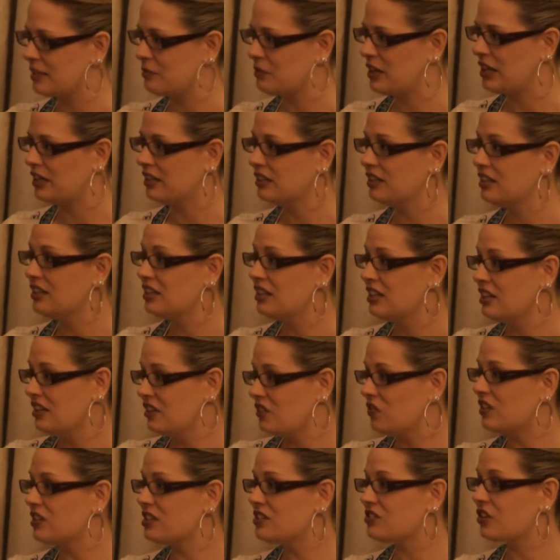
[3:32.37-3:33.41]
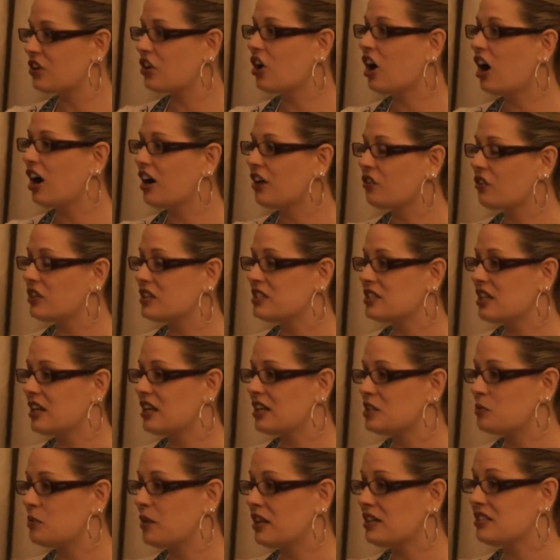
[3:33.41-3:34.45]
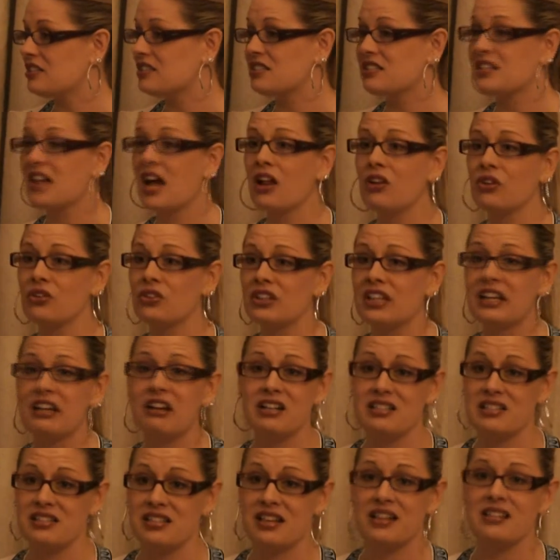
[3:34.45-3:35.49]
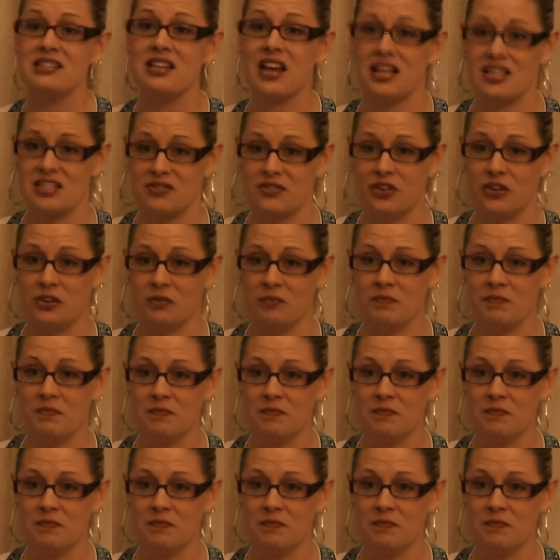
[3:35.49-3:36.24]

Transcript: I mean, this is a Congress that has been stellarly unsuccessful.